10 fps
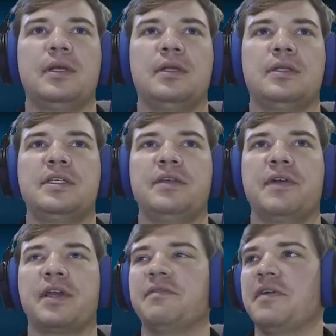See if
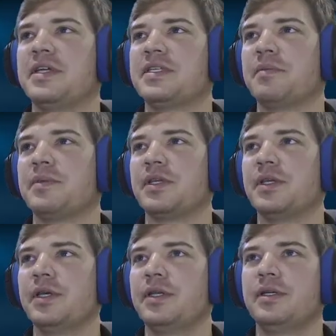I can find something
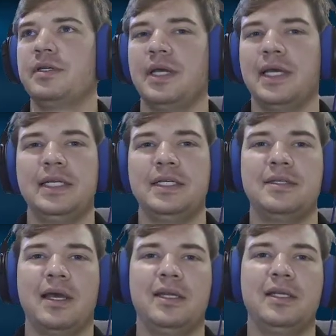good. I
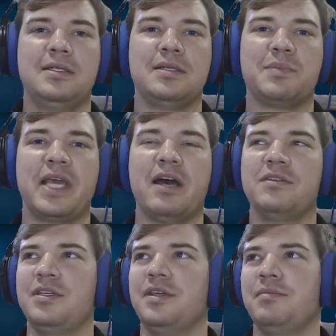need some
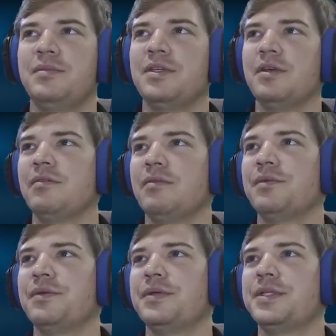calcium, so
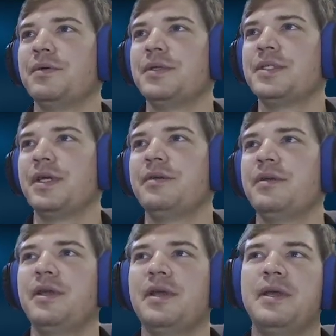we'll see what's there.
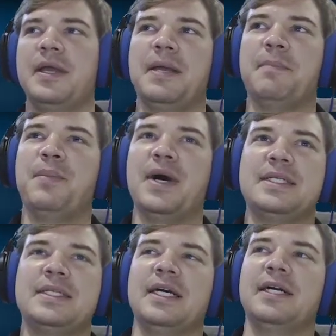
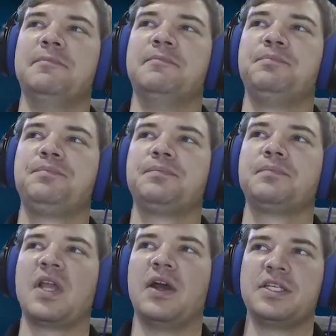But all
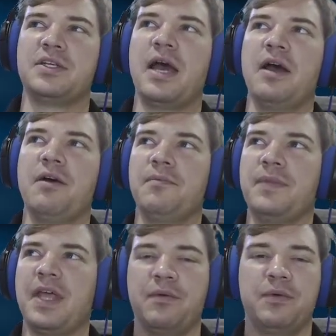right. So now
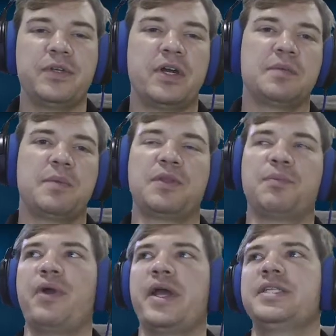that we've talked about the
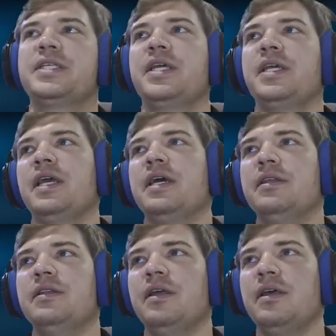pricing
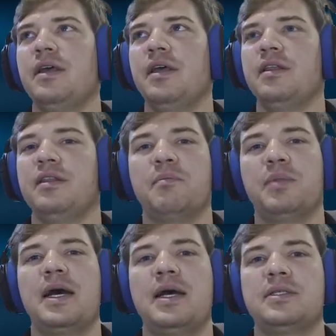and the
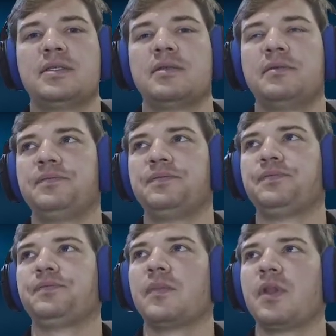plots,
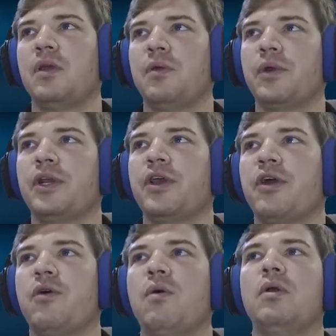we're gonna
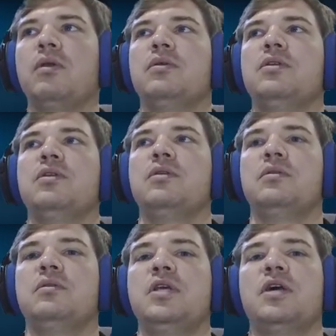go.
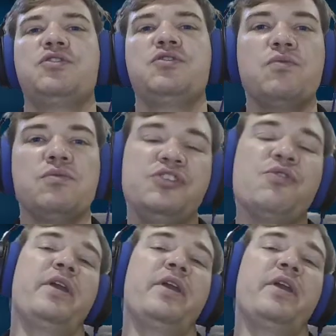Do I